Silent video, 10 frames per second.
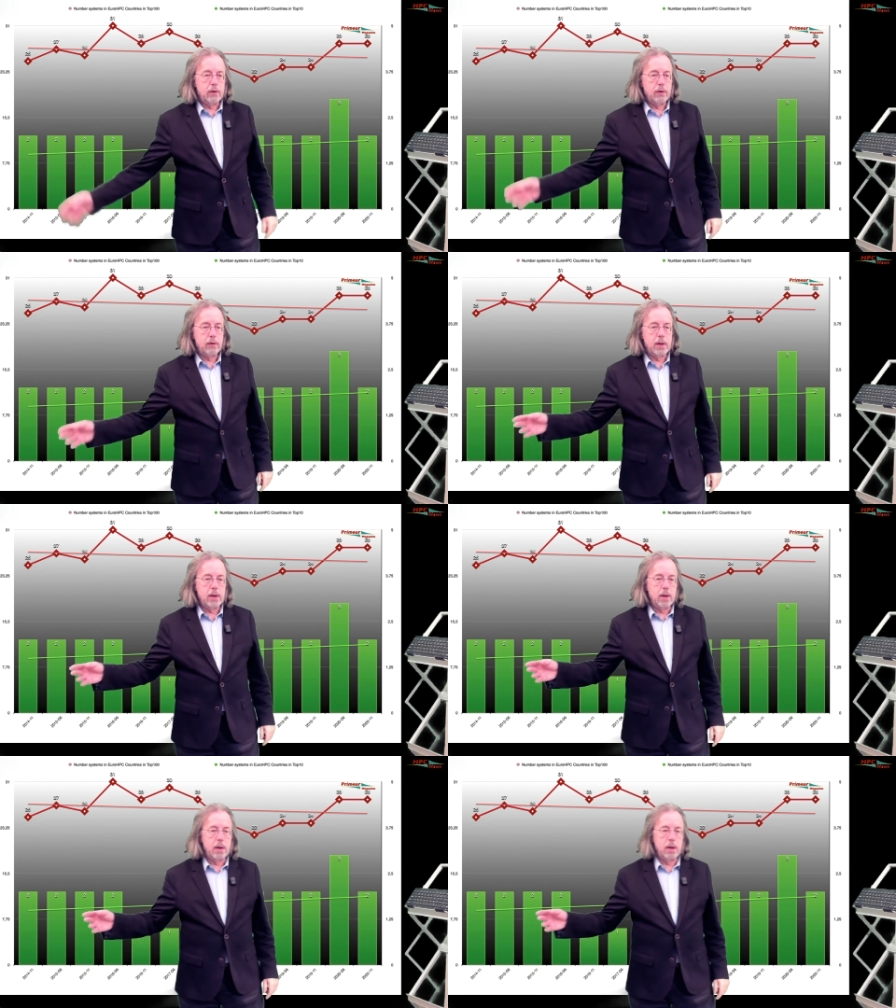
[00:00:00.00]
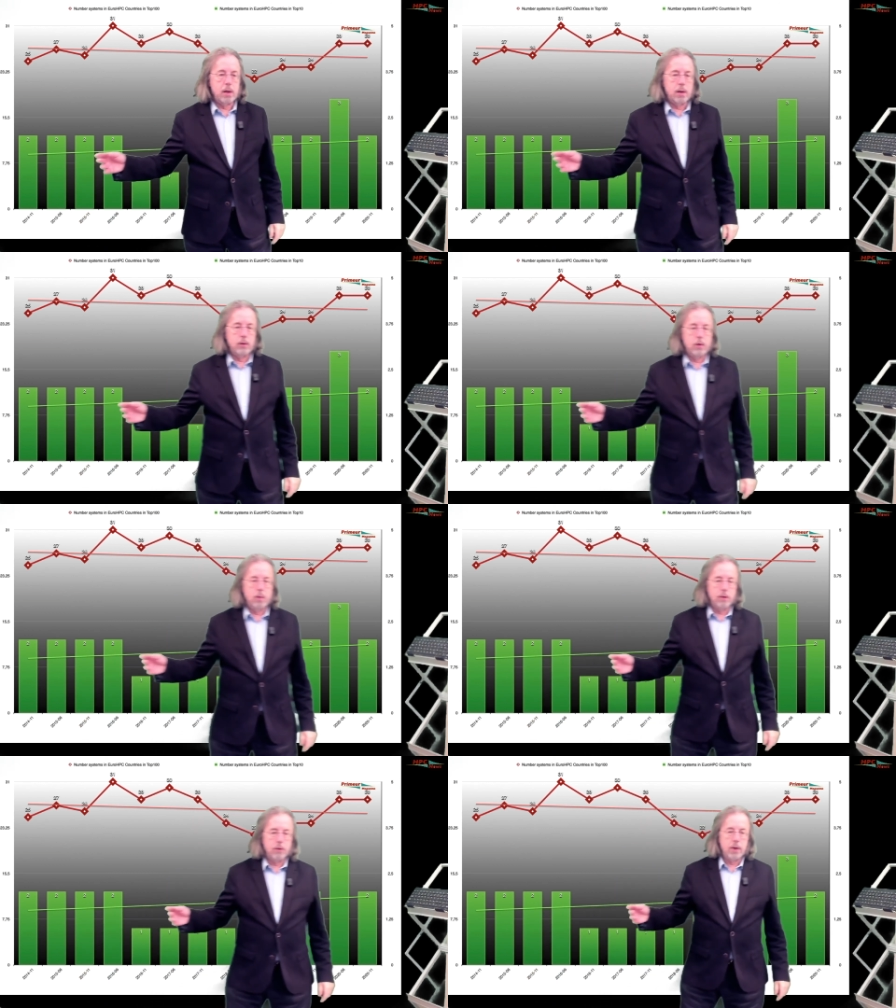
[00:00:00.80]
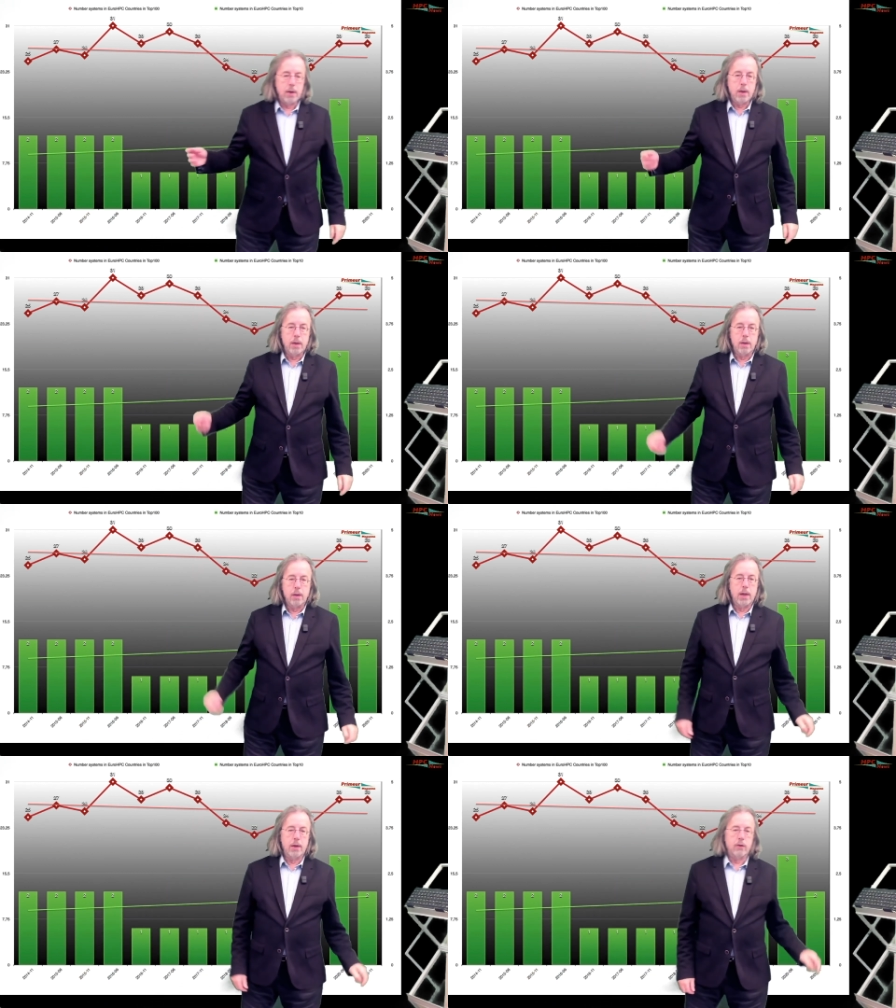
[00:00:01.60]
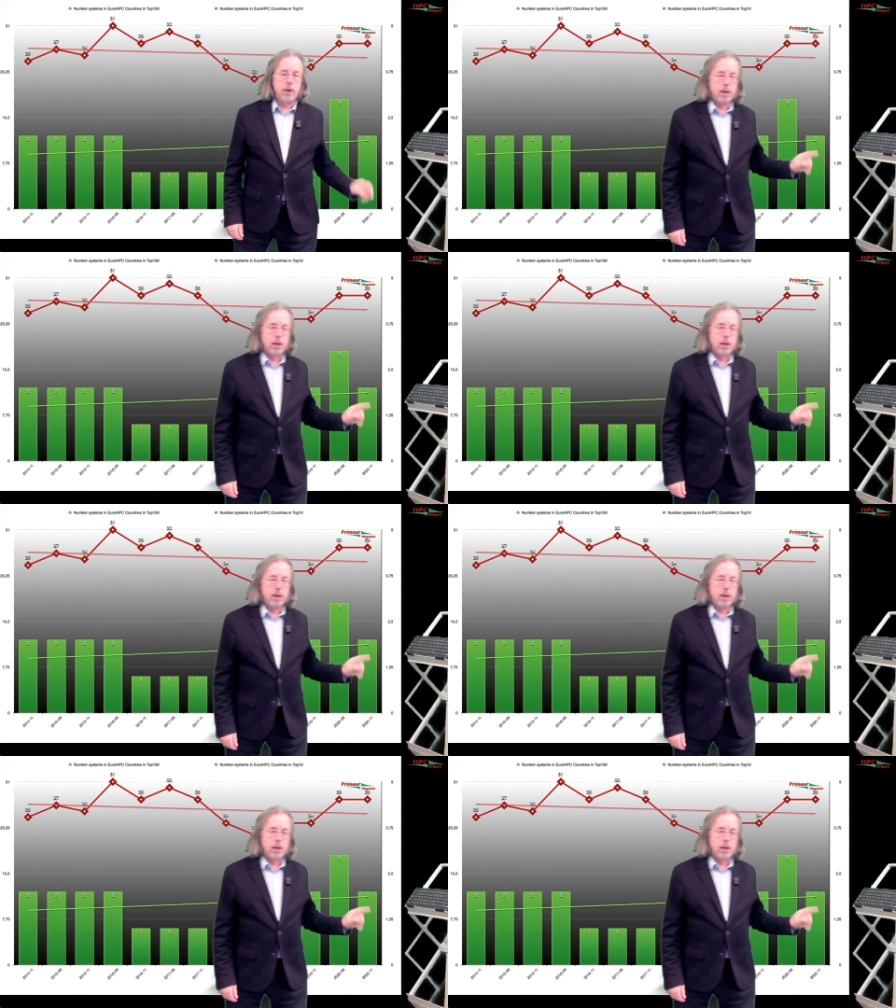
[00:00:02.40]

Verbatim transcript: This is the uh, numbers in the, let's